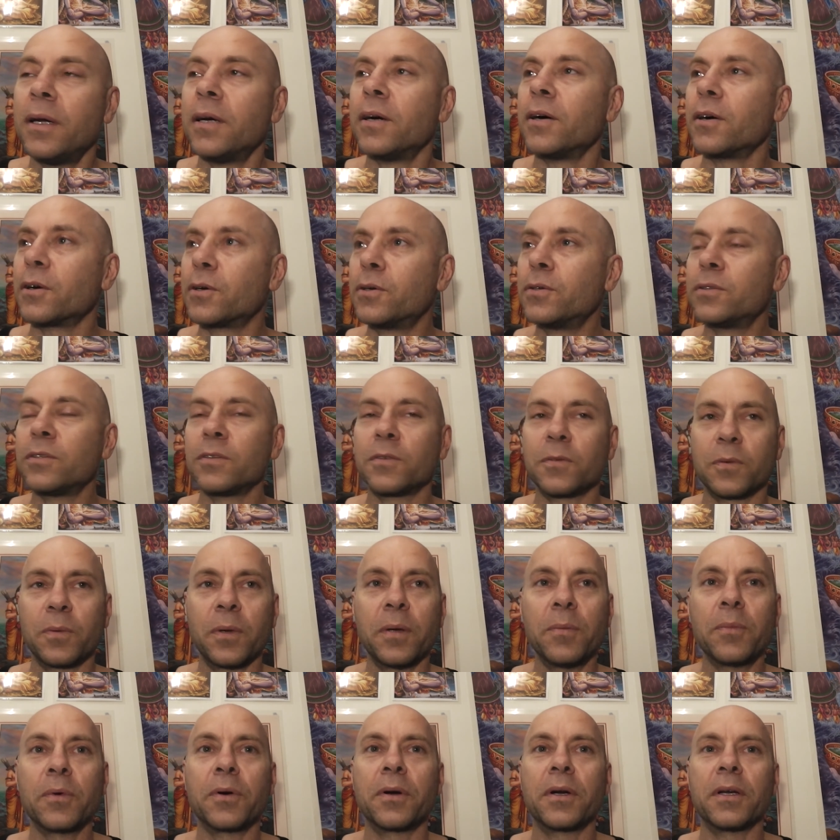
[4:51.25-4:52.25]
I couldn't
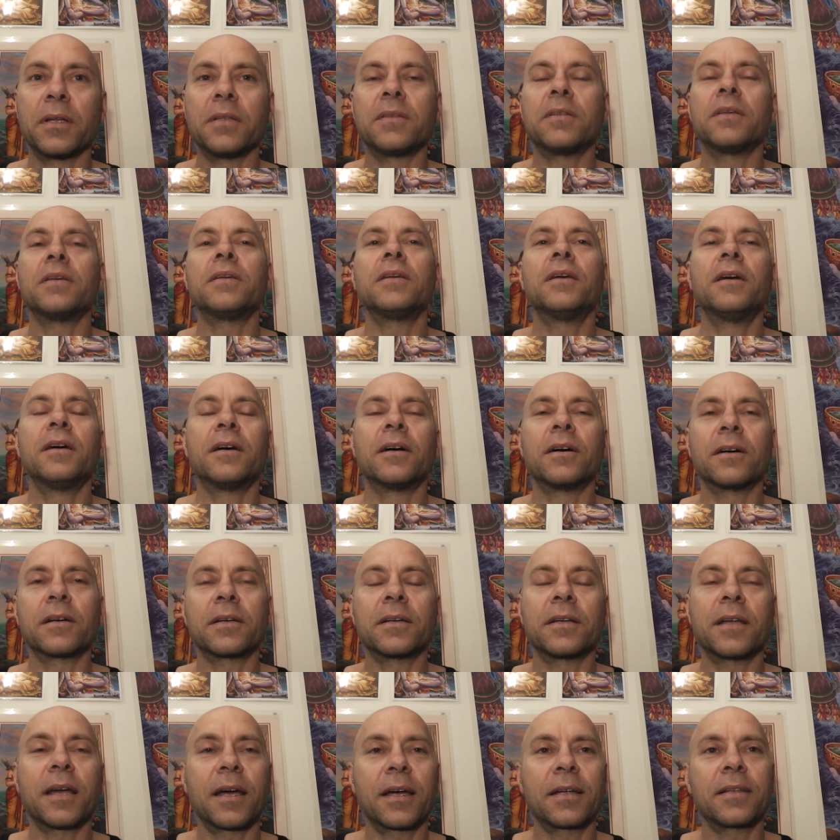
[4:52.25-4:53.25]
swim or anything. I
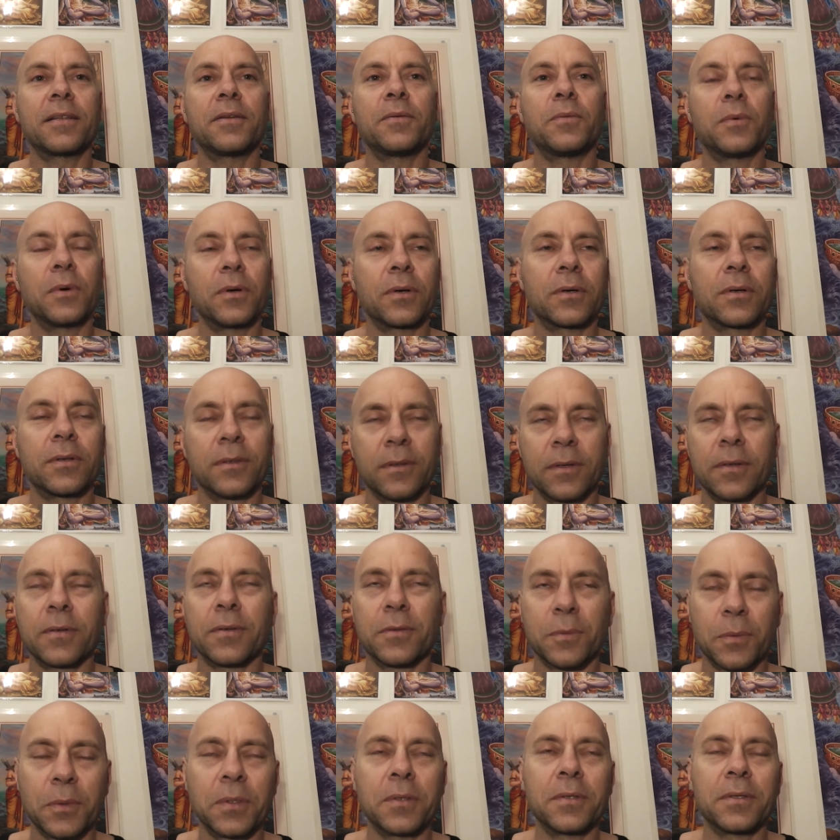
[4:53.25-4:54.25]
could hardly walk because I
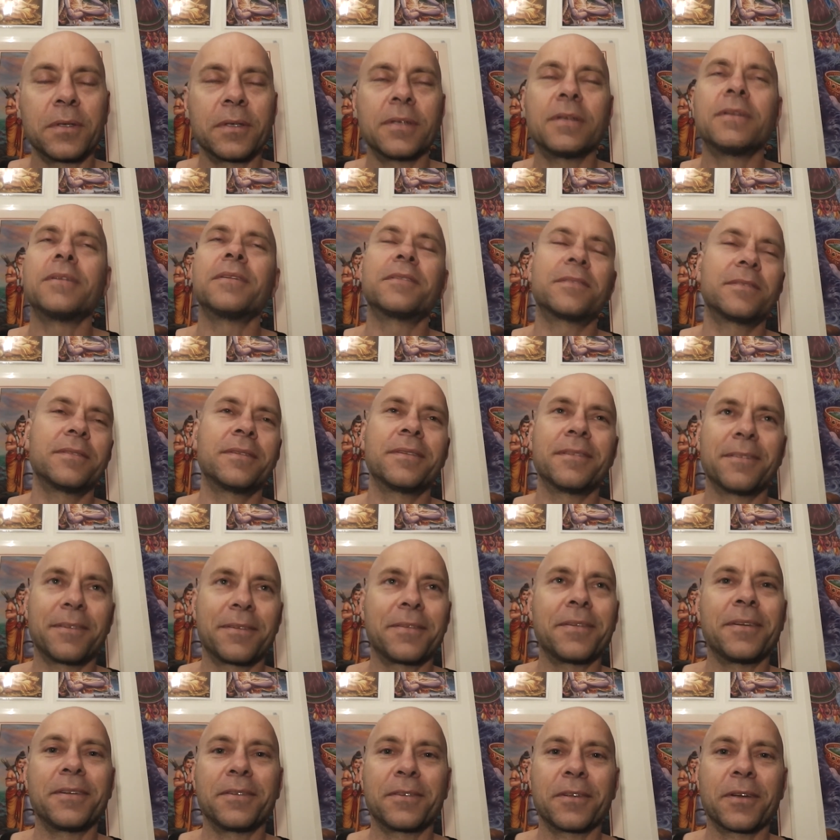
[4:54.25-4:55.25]
was wounded and
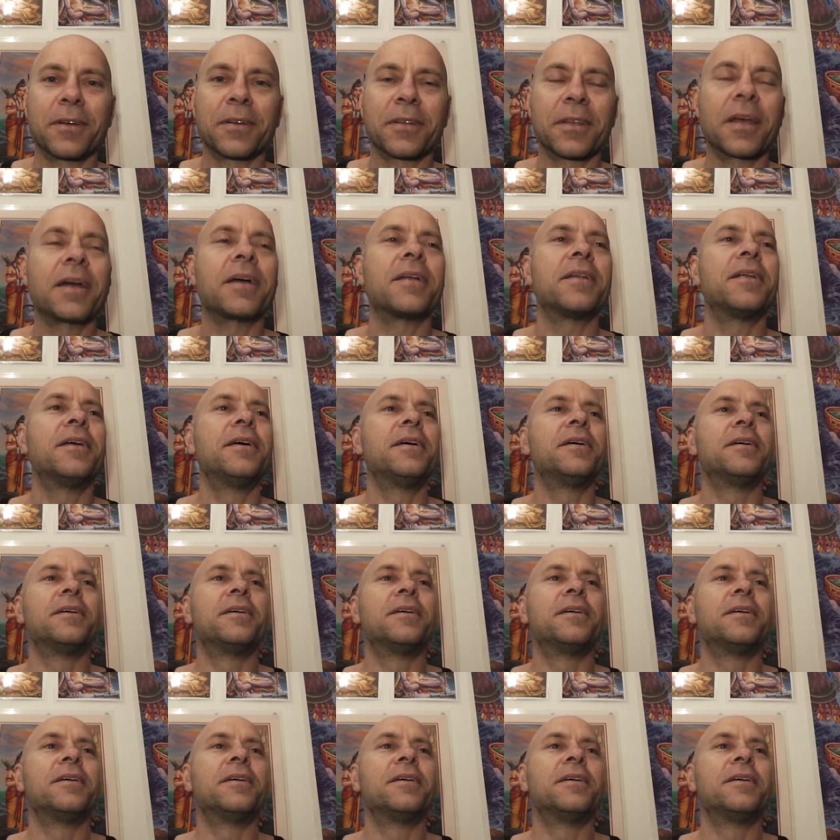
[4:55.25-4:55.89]
things like that.